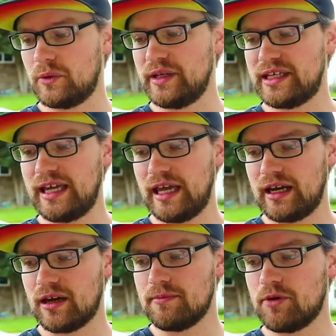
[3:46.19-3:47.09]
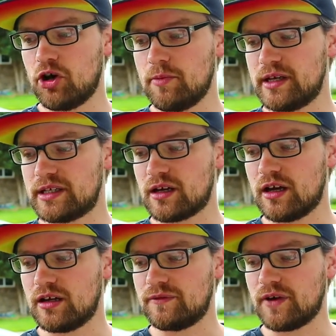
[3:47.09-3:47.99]
we get a moment
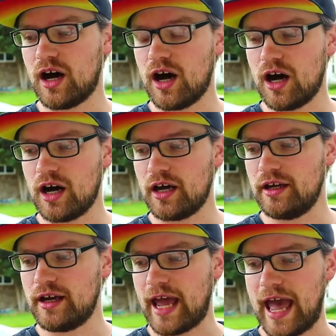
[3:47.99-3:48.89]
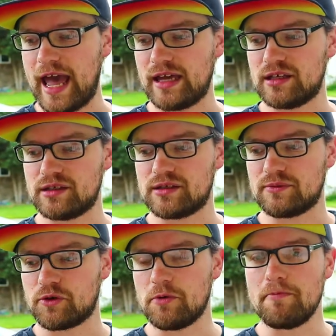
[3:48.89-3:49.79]
of Han as
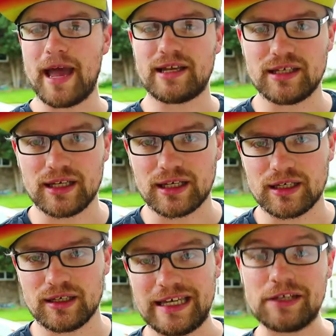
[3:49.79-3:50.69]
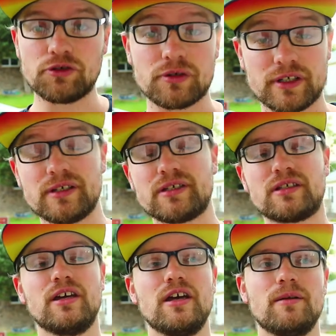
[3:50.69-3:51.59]
romantic interest,